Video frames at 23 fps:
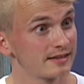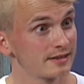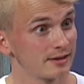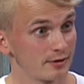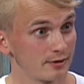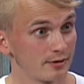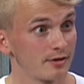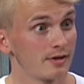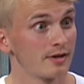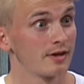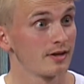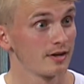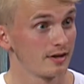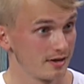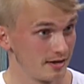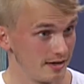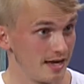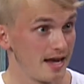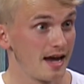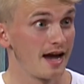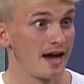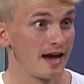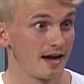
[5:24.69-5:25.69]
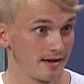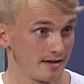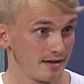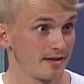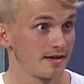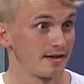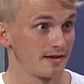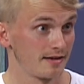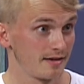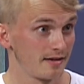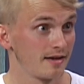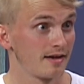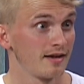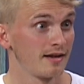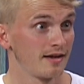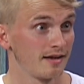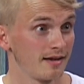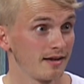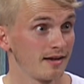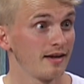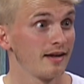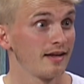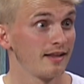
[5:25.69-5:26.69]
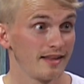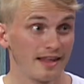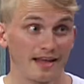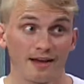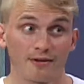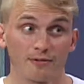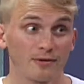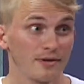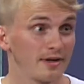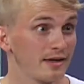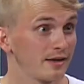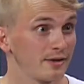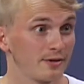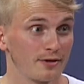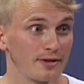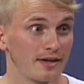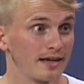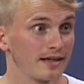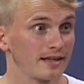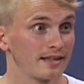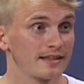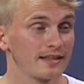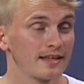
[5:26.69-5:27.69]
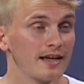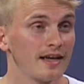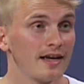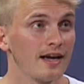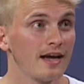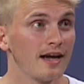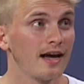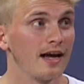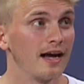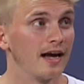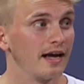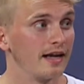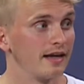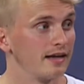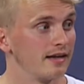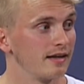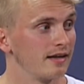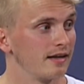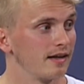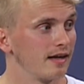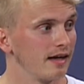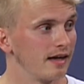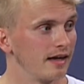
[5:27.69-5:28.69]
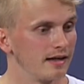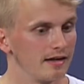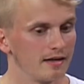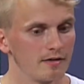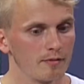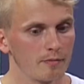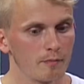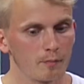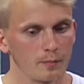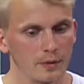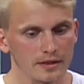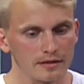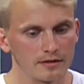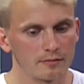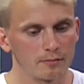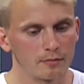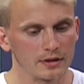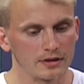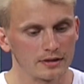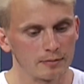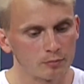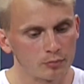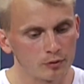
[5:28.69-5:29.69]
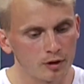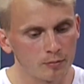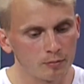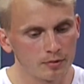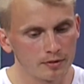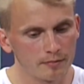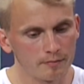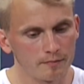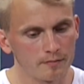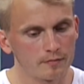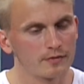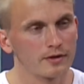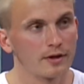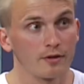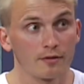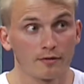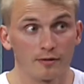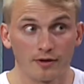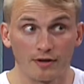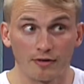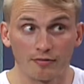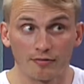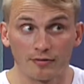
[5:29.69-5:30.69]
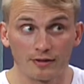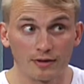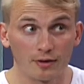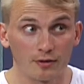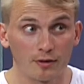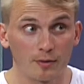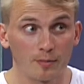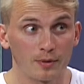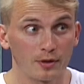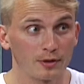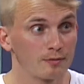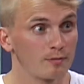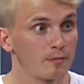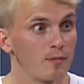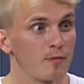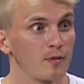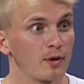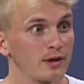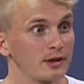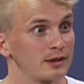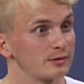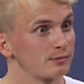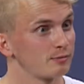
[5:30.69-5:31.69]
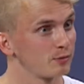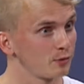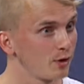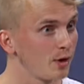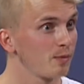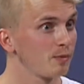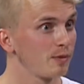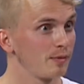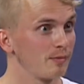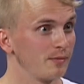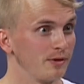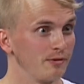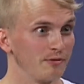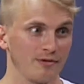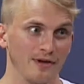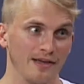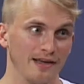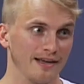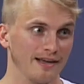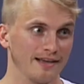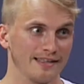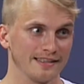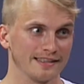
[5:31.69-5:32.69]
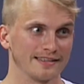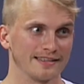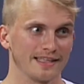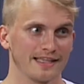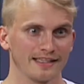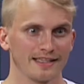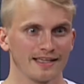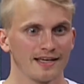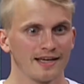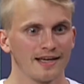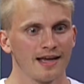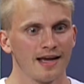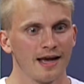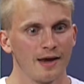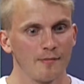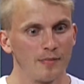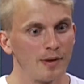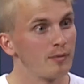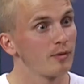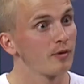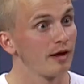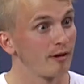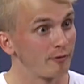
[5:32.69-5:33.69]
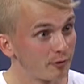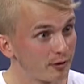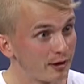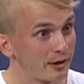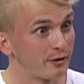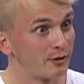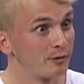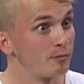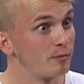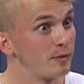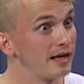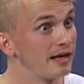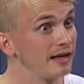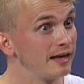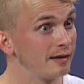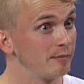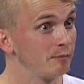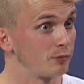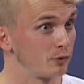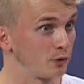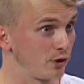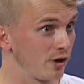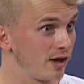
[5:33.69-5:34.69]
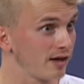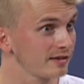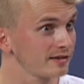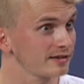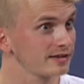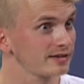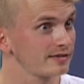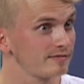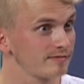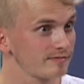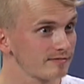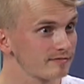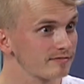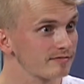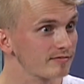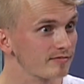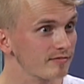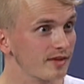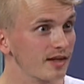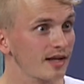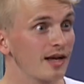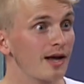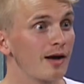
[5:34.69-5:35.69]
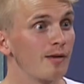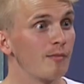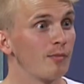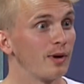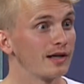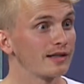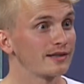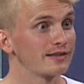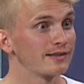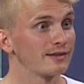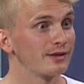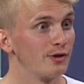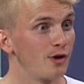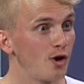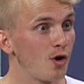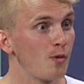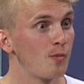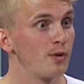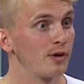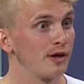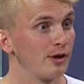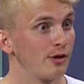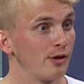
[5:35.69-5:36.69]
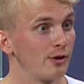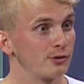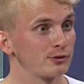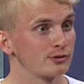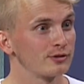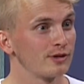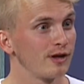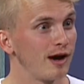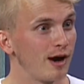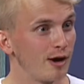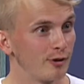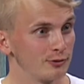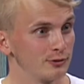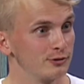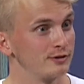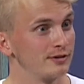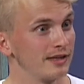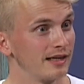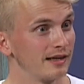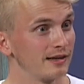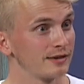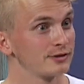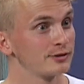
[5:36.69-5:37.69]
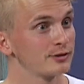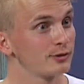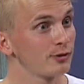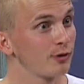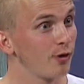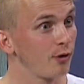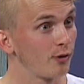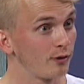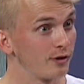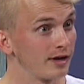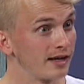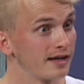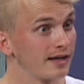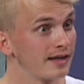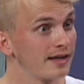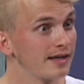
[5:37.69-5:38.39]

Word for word: So really, because yeah. they are good at it. They are really good at it. And, and but, but the problem, that if we talk about what is problem in Finland is that people are really good building products, mm -hmm. but nobody knows how to tell a story.